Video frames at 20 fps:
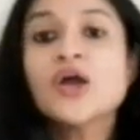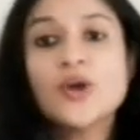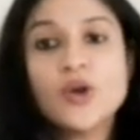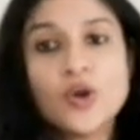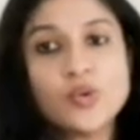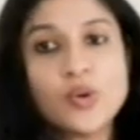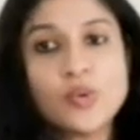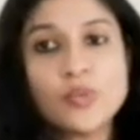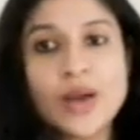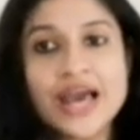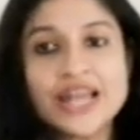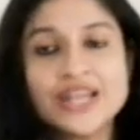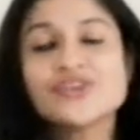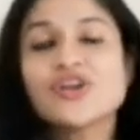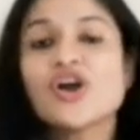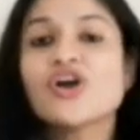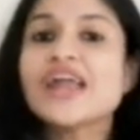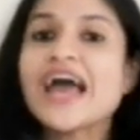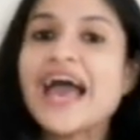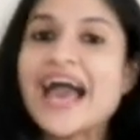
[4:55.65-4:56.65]
overvalued
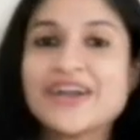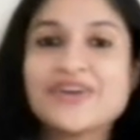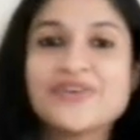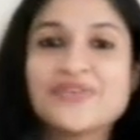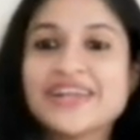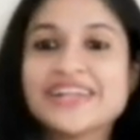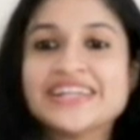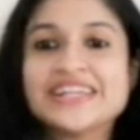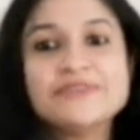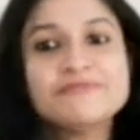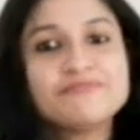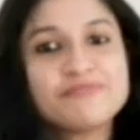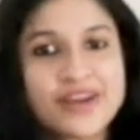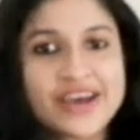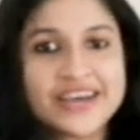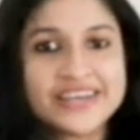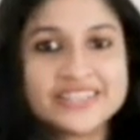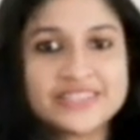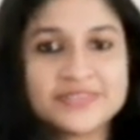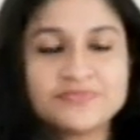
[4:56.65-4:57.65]
or accurately
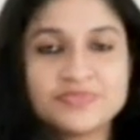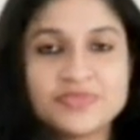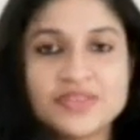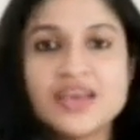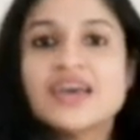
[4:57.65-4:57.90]
priced.